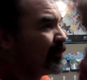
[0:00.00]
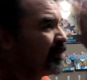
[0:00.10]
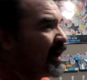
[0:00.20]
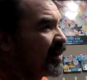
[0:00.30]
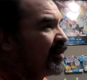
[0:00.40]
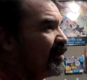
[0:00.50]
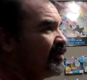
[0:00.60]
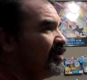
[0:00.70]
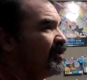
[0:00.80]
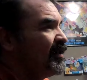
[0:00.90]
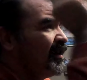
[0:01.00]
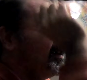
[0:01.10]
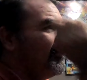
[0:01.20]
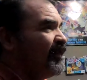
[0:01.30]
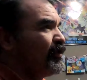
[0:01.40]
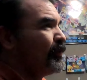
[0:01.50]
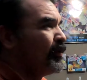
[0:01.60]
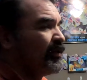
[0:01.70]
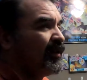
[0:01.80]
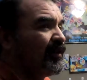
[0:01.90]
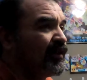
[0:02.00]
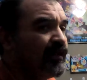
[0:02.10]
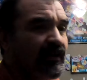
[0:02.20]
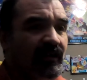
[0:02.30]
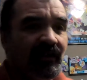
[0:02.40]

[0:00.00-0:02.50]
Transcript: the blacklisted, invisible year